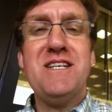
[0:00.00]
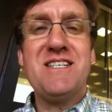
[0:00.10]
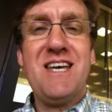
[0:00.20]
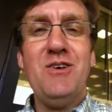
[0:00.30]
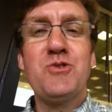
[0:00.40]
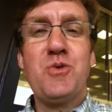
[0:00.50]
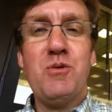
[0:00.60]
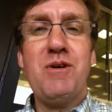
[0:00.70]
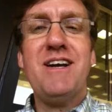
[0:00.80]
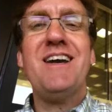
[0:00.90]
skills
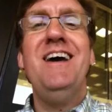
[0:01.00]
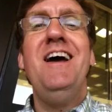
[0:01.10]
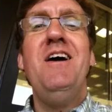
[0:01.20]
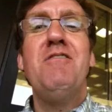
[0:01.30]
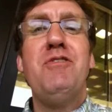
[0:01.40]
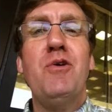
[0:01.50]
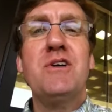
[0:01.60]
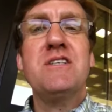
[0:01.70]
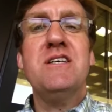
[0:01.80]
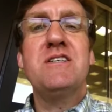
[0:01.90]
rubric
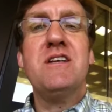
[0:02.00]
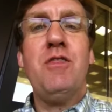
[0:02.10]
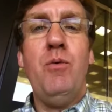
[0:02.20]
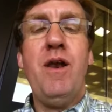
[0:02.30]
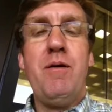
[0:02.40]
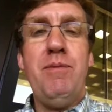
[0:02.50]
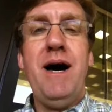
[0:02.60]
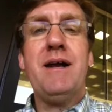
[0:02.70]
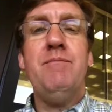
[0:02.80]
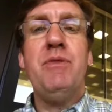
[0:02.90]
focuses, the one at the
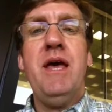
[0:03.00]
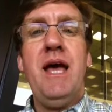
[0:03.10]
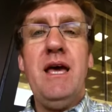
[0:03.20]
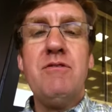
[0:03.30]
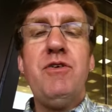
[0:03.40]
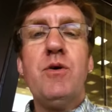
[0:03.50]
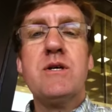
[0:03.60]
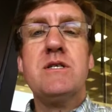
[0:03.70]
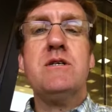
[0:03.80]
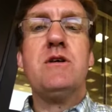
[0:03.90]
bottom, it
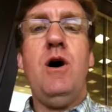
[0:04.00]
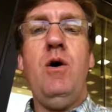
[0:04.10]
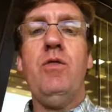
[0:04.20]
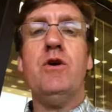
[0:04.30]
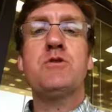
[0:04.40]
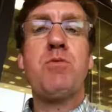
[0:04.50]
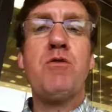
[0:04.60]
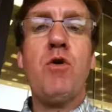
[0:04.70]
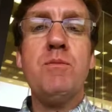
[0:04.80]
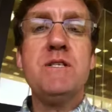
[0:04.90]
focuses on those
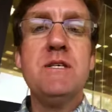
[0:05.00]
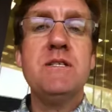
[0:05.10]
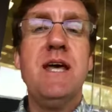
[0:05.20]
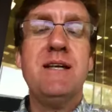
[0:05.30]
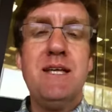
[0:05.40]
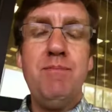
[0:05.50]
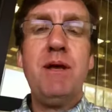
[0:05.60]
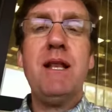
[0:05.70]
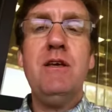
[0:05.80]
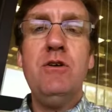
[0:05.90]
performances that
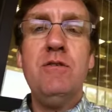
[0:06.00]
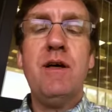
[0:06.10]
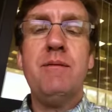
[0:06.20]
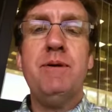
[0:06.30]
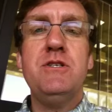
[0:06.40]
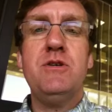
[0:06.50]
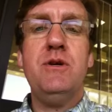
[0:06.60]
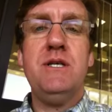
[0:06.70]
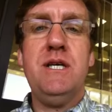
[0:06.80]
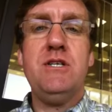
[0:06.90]
typically you develop in
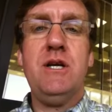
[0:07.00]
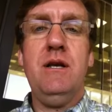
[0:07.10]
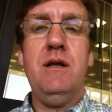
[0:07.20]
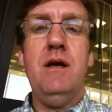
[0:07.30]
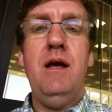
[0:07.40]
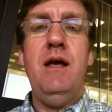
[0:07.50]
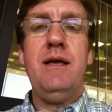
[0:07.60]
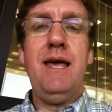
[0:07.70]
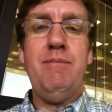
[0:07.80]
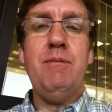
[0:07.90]
student teaching.
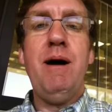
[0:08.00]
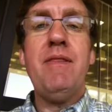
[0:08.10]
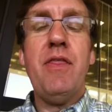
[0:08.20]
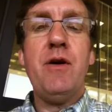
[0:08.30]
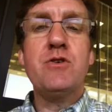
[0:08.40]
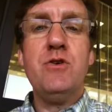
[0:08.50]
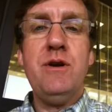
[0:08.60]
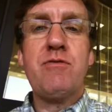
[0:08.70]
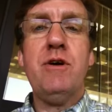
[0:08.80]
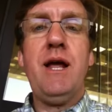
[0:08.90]
Keep in mind that those are
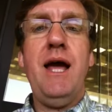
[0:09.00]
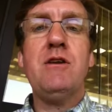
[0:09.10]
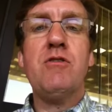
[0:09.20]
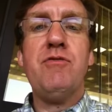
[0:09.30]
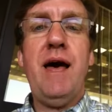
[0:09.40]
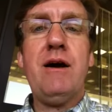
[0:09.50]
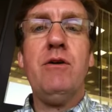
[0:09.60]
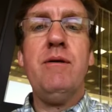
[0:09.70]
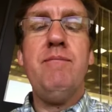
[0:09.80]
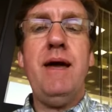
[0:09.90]
different, and your
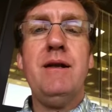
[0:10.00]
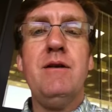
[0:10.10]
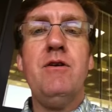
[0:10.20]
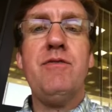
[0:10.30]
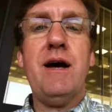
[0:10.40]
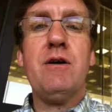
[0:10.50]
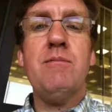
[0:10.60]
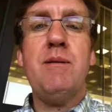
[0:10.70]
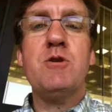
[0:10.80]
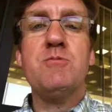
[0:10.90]
faculty
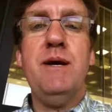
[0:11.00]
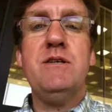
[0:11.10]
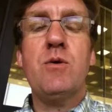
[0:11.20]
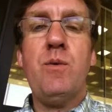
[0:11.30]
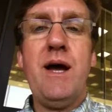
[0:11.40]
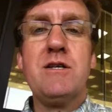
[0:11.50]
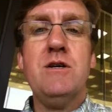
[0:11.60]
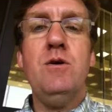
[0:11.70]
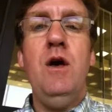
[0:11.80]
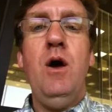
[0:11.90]
members may direct
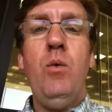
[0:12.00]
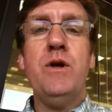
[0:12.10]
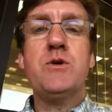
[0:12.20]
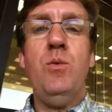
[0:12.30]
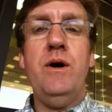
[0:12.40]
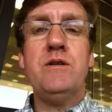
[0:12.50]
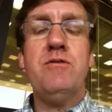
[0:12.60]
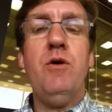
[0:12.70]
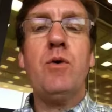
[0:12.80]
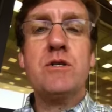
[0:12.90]
you which one to
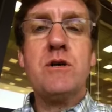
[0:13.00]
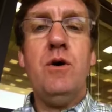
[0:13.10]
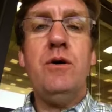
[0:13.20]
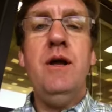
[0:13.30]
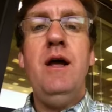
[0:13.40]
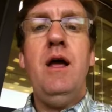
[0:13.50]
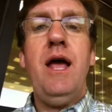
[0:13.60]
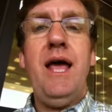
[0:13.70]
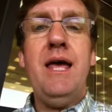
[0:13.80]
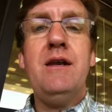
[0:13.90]
focus on
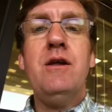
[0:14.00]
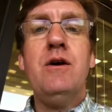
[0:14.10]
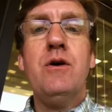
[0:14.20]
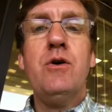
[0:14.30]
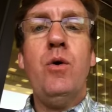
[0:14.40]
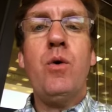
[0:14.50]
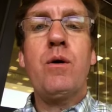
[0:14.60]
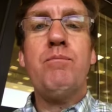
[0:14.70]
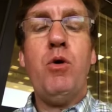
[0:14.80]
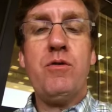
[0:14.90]
in
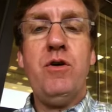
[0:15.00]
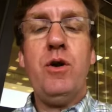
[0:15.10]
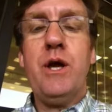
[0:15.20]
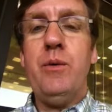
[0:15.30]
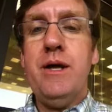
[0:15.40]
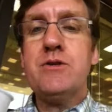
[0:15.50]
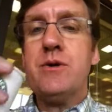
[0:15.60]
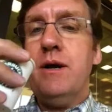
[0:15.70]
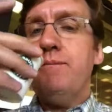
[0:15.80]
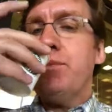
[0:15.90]
your portfolio
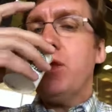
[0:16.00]
entry.